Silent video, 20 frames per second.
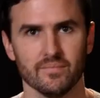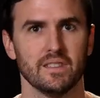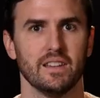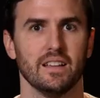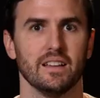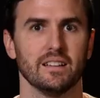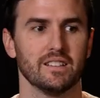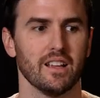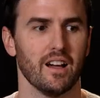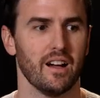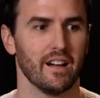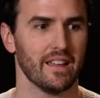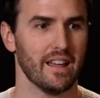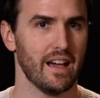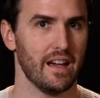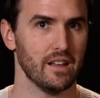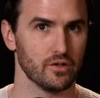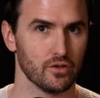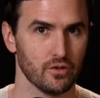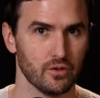TikTok
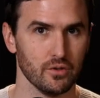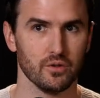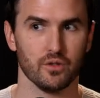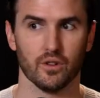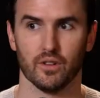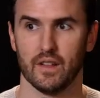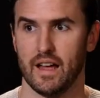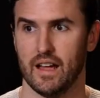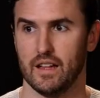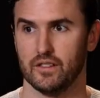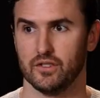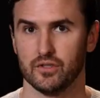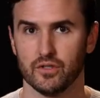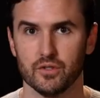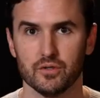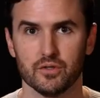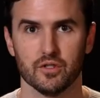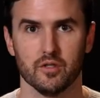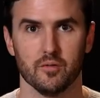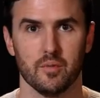ads, Google ads,
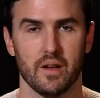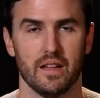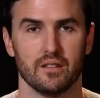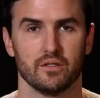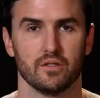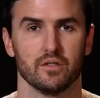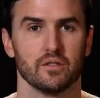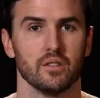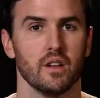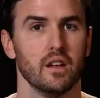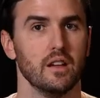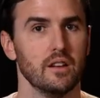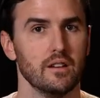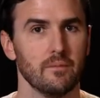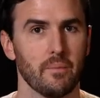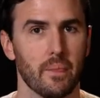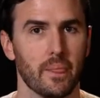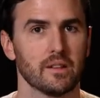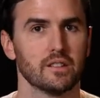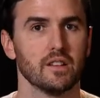YouTube ads. There's
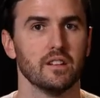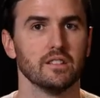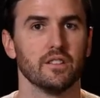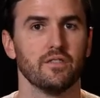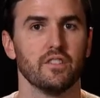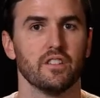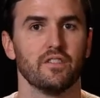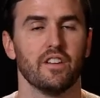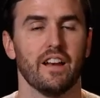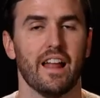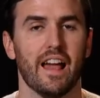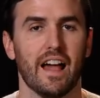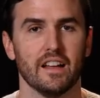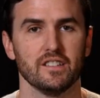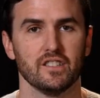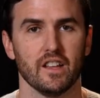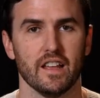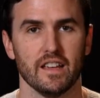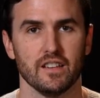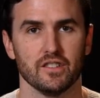tons of different
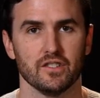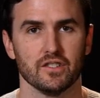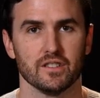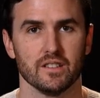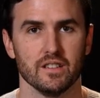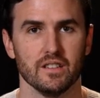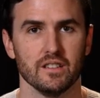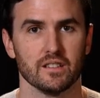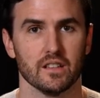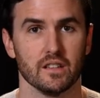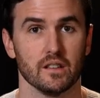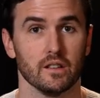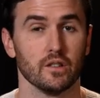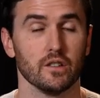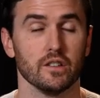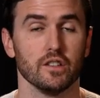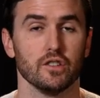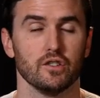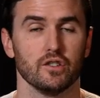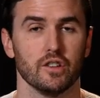ad agencies that
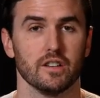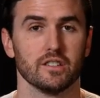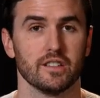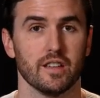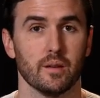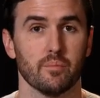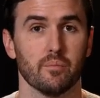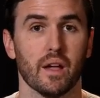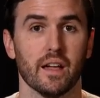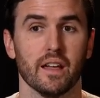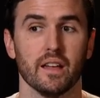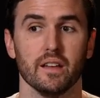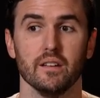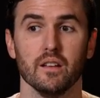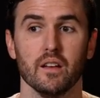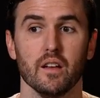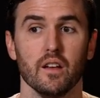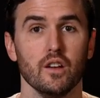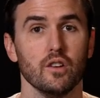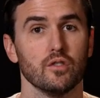literally just get
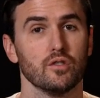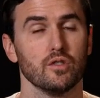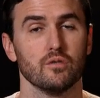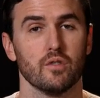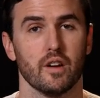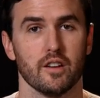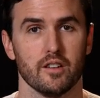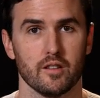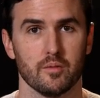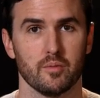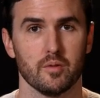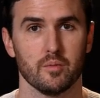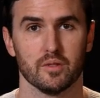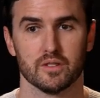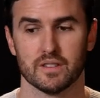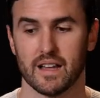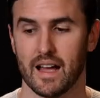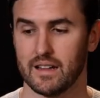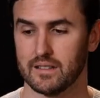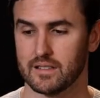paid to run other
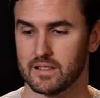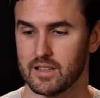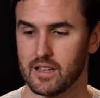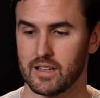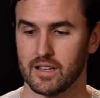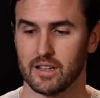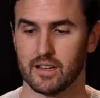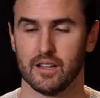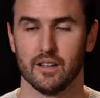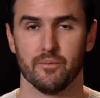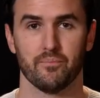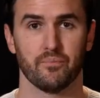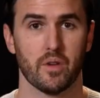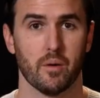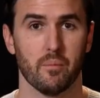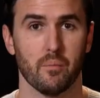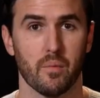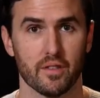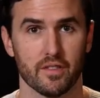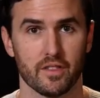people's ads. They get a,
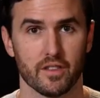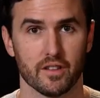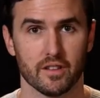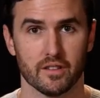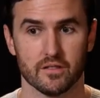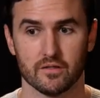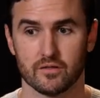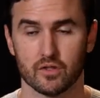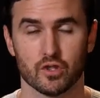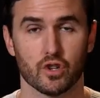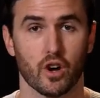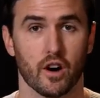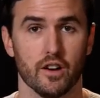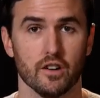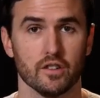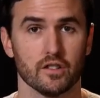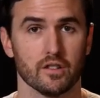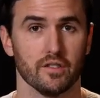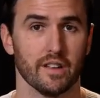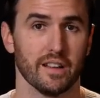a monthly
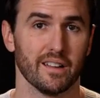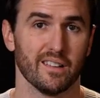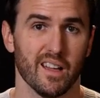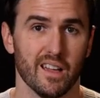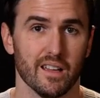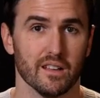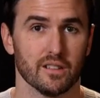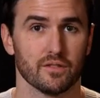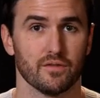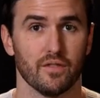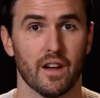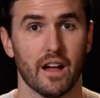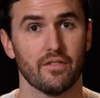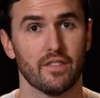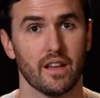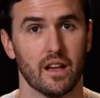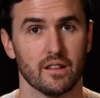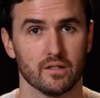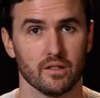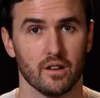charge of like, hey, it's
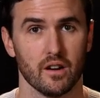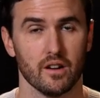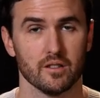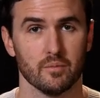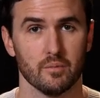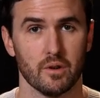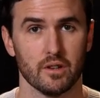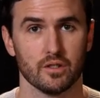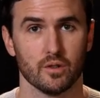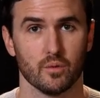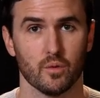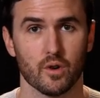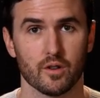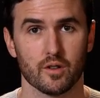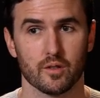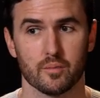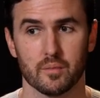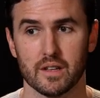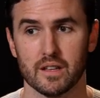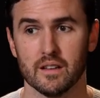$5,000 a month to
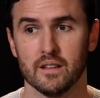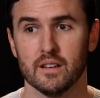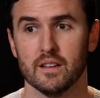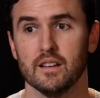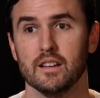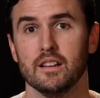work with me,